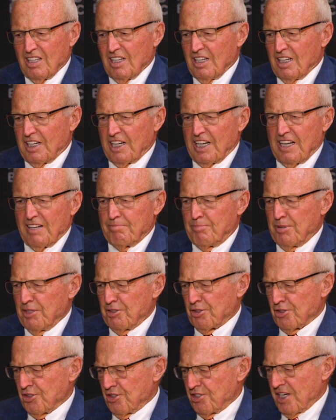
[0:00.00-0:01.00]
I had
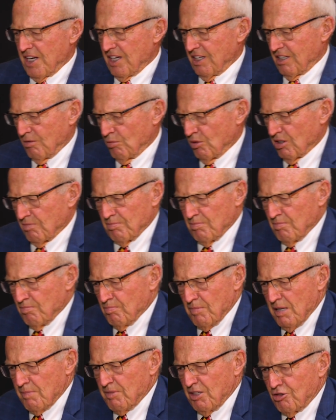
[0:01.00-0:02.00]
pictures taken with
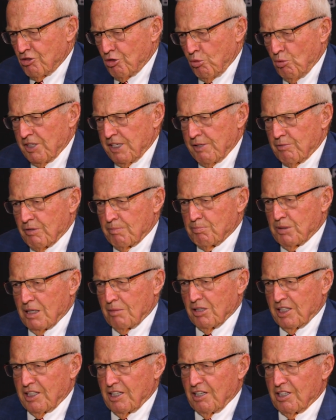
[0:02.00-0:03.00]
maybe 20
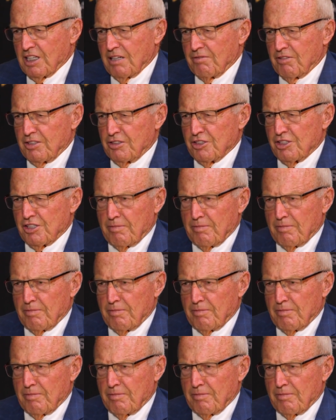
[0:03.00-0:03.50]
Republican governors.